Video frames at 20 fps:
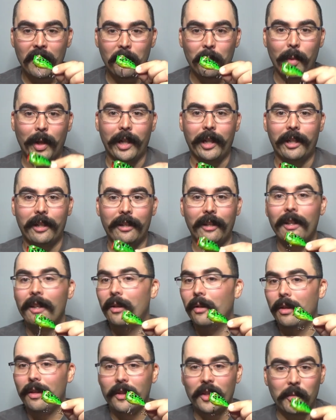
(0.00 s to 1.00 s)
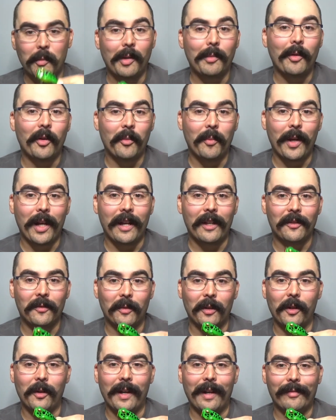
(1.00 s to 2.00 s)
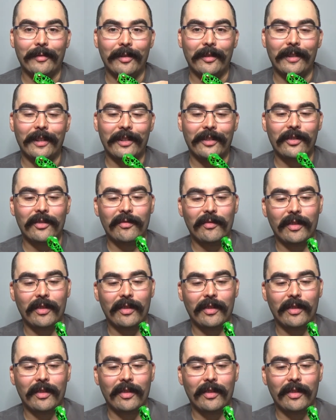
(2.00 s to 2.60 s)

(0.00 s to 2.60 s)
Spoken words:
Pike, smallmouth bass will go after this